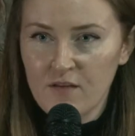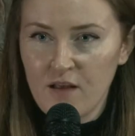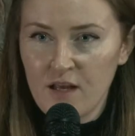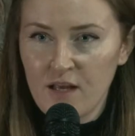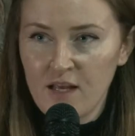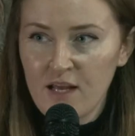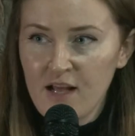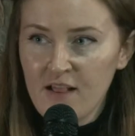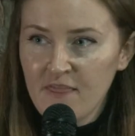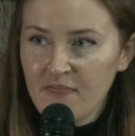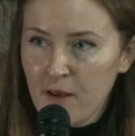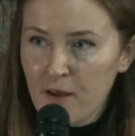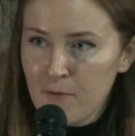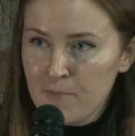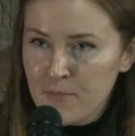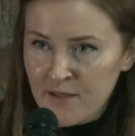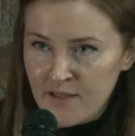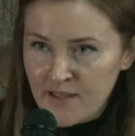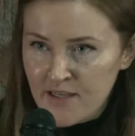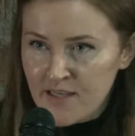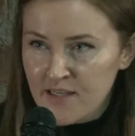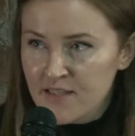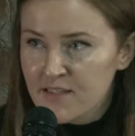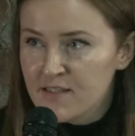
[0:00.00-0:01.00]
They
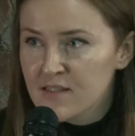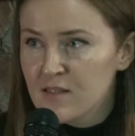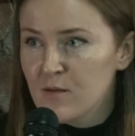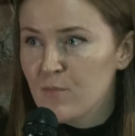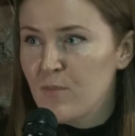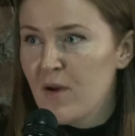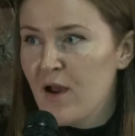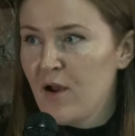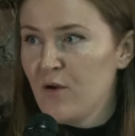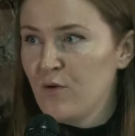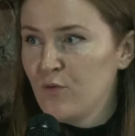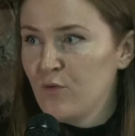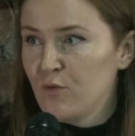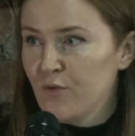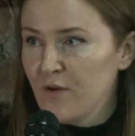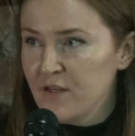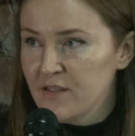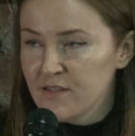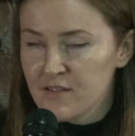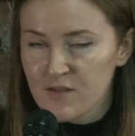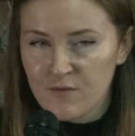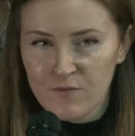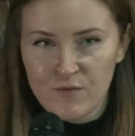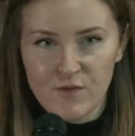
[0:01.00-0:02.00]
police the
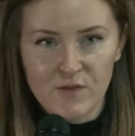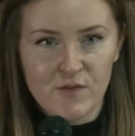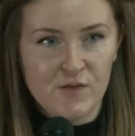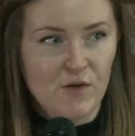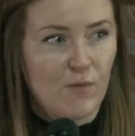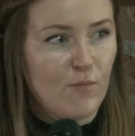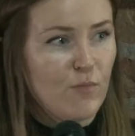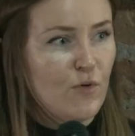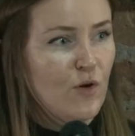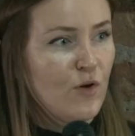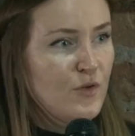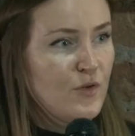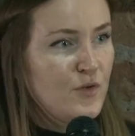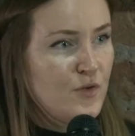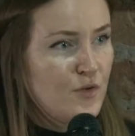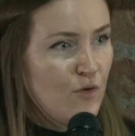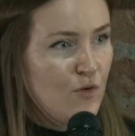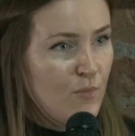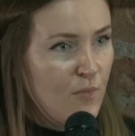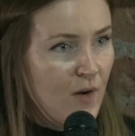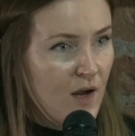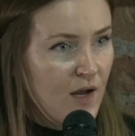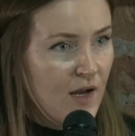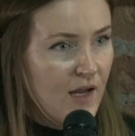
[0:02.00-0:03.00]
boundaries of the
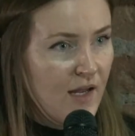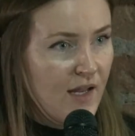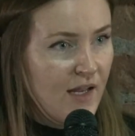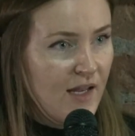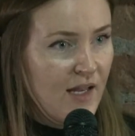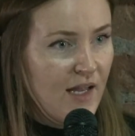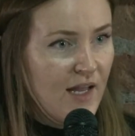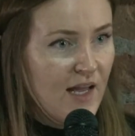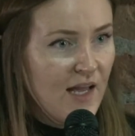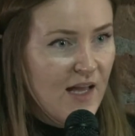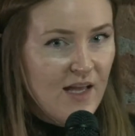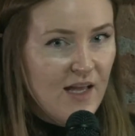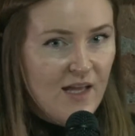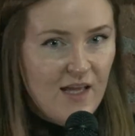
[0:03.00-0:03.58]
subculture by